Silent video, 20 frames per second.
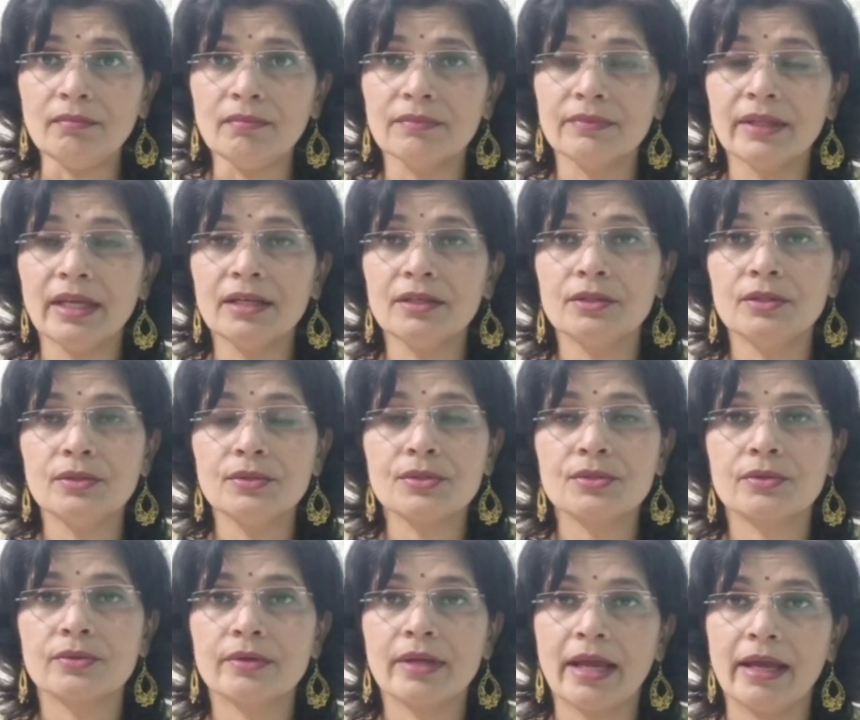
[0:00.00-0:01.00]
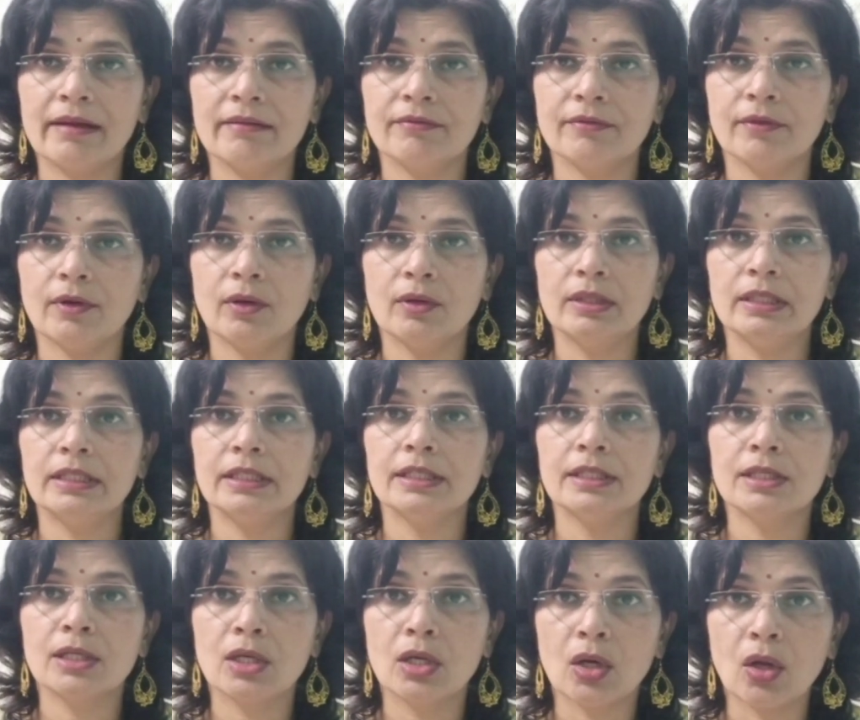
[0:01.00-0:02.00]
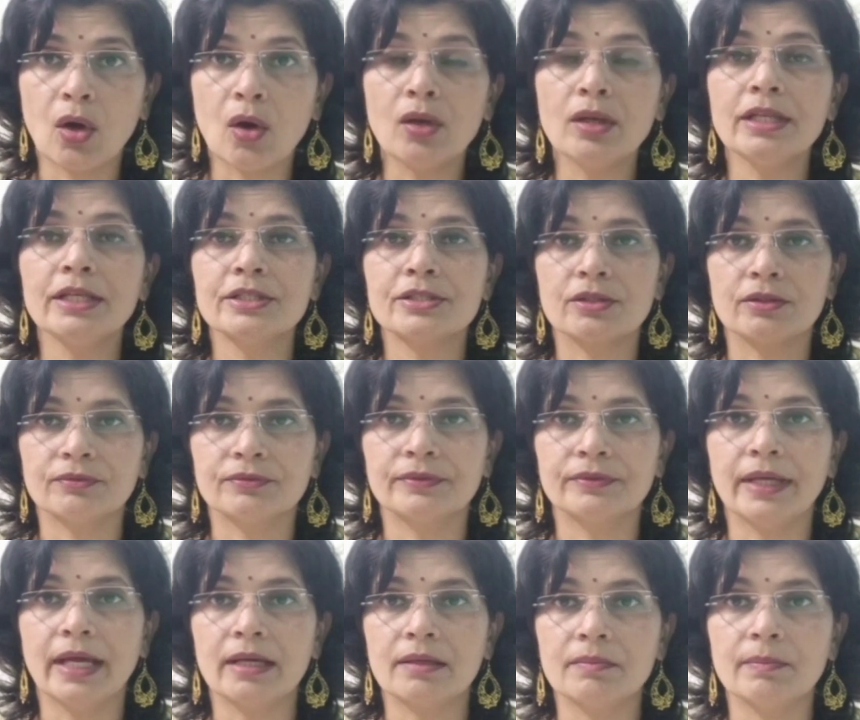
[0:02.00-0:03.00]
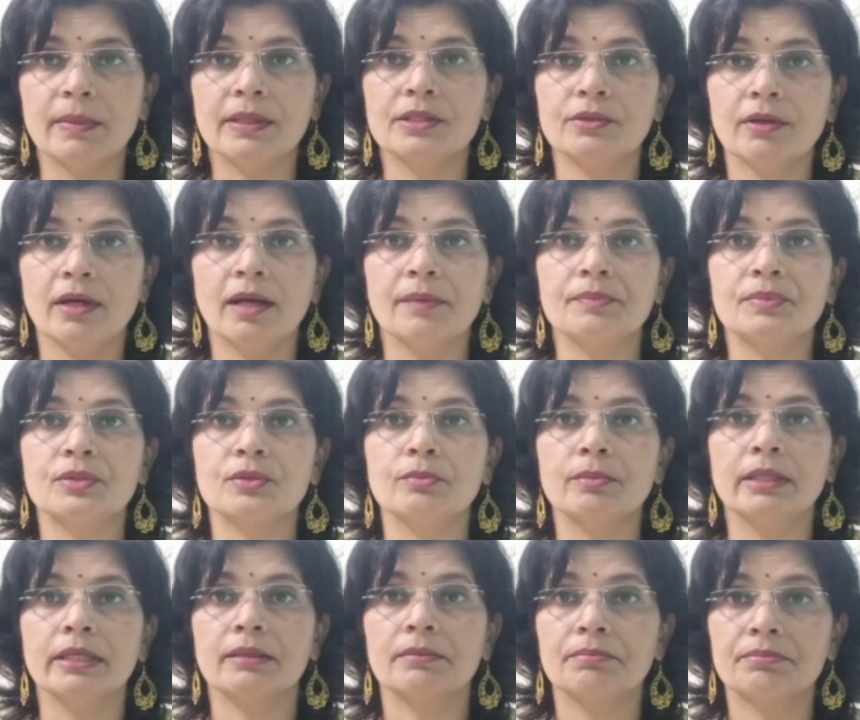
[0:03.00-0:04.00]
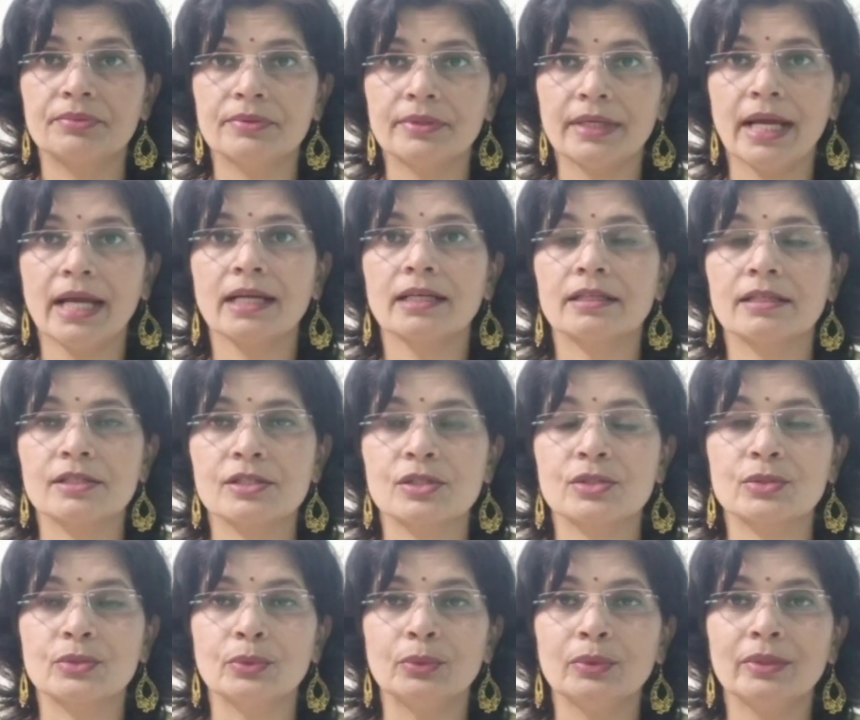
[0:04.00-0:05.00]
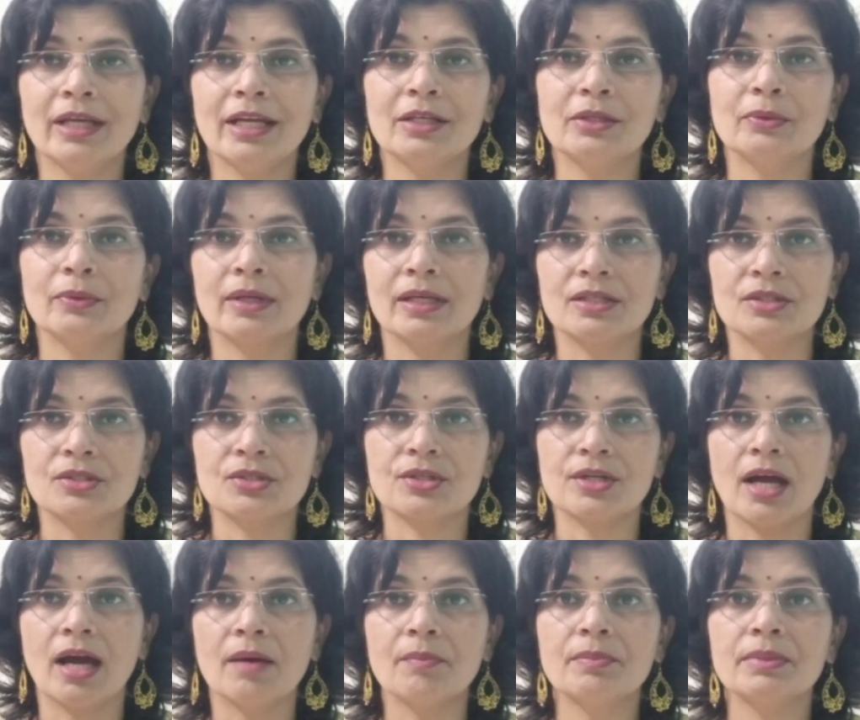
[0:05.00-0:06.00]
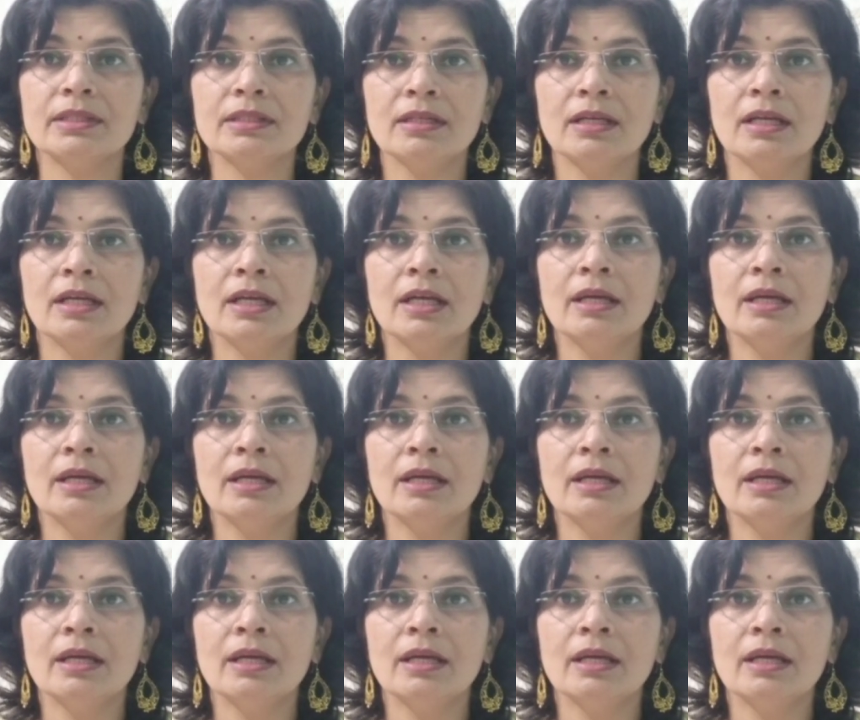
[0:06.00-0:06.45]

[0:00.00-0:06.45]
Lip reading: that you should have only knowledge of that, but you have to make practice so that you can sharpen.